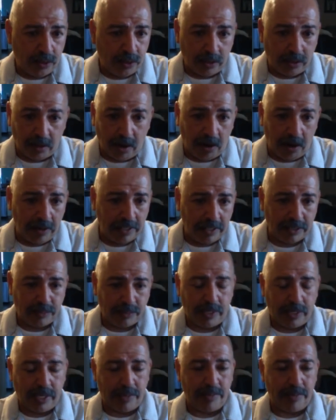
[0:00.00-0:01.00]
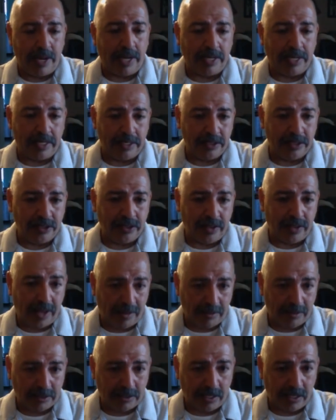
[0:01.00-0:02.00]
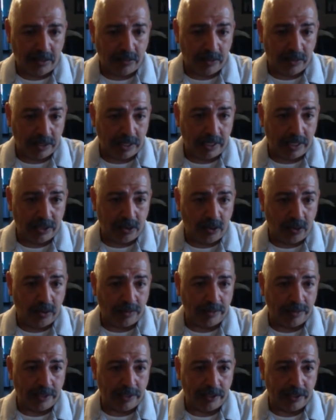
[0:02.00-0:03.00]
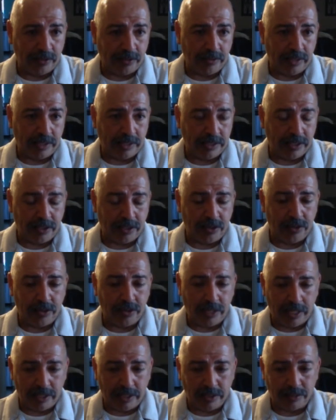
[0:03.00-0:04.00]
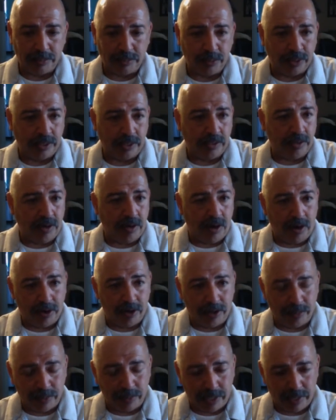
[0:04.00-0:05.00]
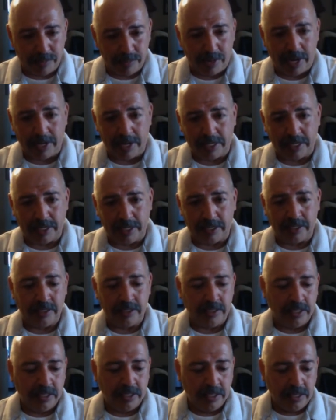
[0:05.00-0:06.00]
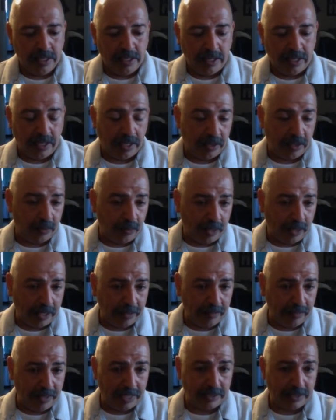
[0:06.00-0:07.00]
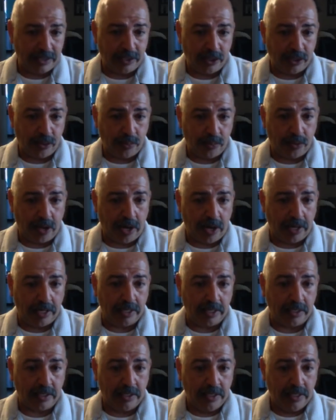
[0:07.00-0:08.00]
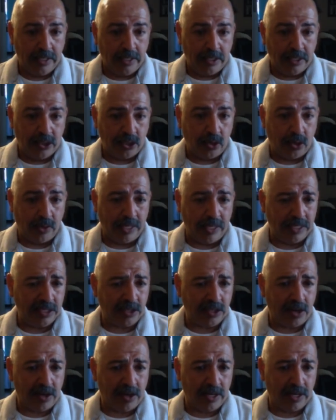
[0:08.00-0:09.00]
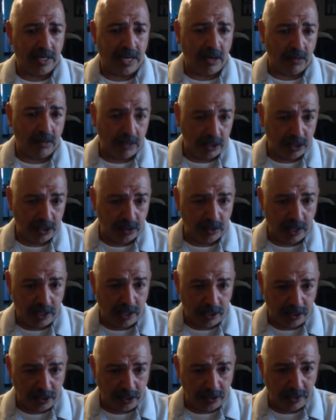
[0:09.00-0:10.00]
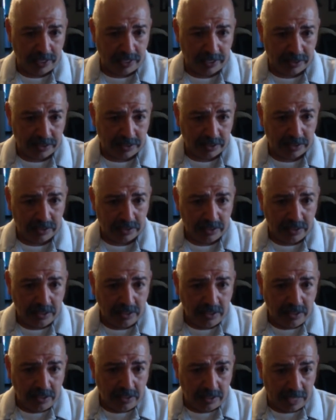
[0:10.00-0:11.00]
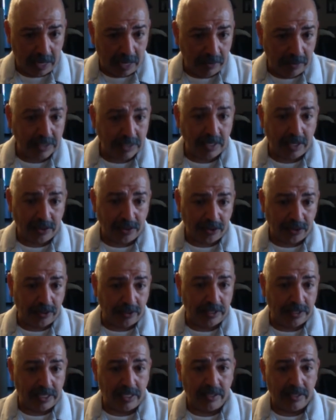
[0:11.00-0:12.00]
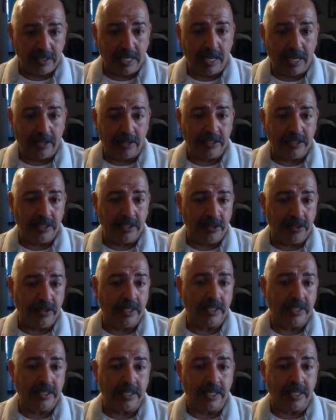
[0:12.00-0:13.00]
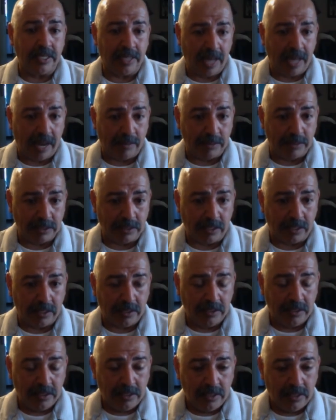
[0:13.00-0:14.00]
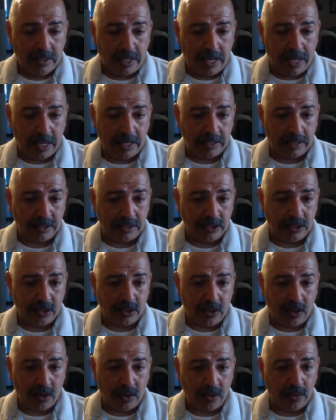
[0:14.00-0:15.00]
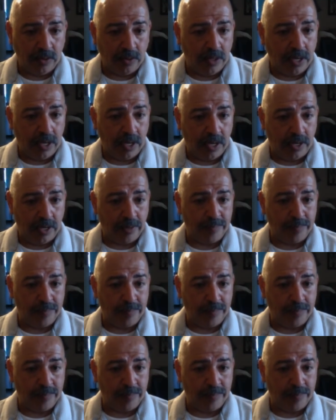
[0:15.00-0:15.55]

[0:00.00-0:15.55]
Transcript: put all his money back into Amazon, which I told him to do. I said, you need to put all your money back in and reinvest in your product. So he started out with 200 units. Now he's got 13,000 units in Amazon. And so